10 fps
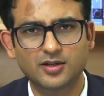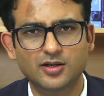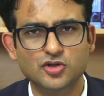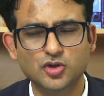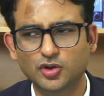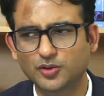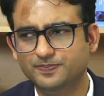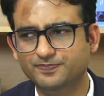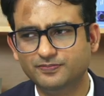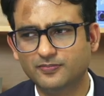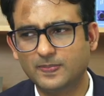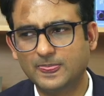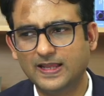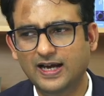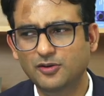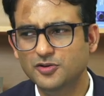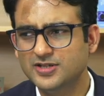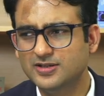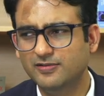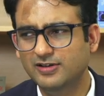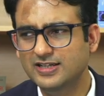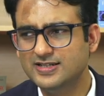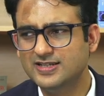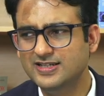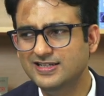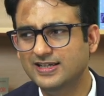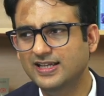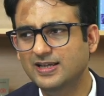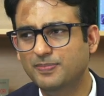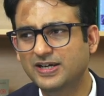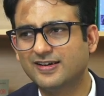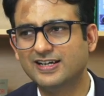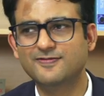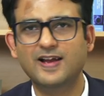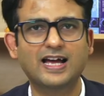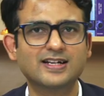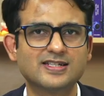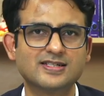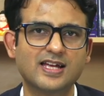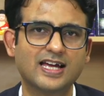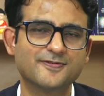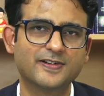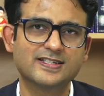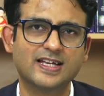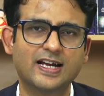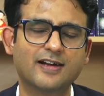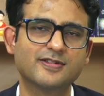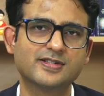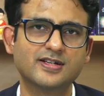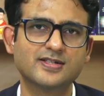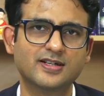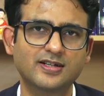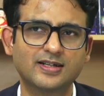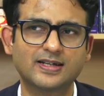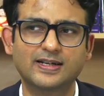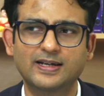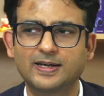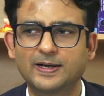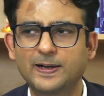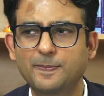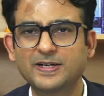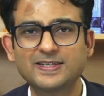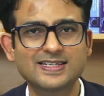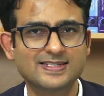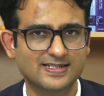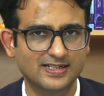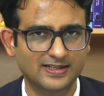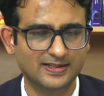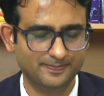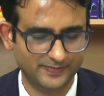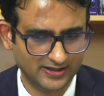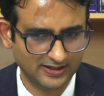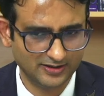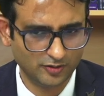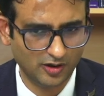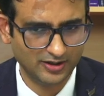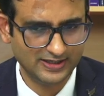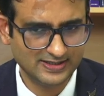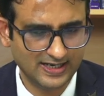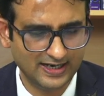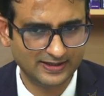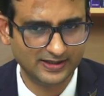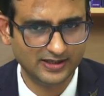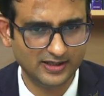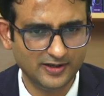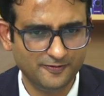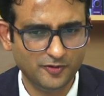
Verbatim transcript: So I don't really see any big red flags as far as is concerned. Uh, but yes, uh, another con is that if